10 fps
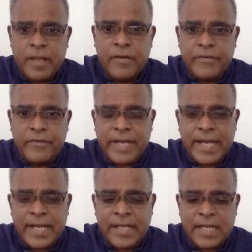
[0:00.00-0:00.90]

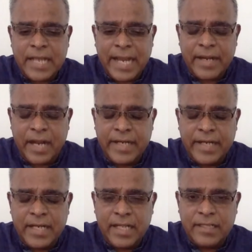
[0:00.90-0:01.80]
Read it and
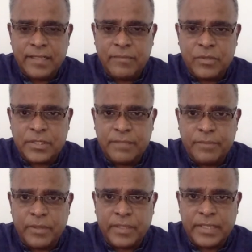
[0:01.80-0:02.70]
underline the most
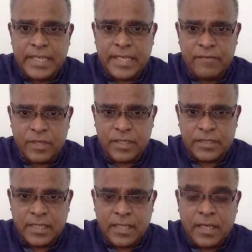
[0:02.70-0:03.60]
important
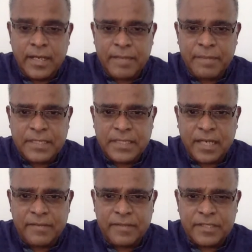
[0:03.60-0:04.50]
keywords. Let me
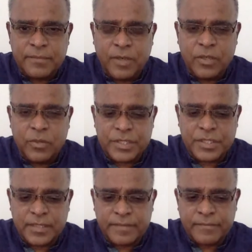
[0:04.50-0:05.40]
start with a small
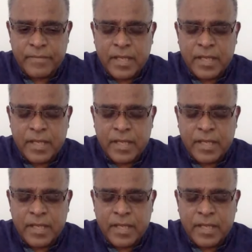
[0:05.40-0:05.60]
question.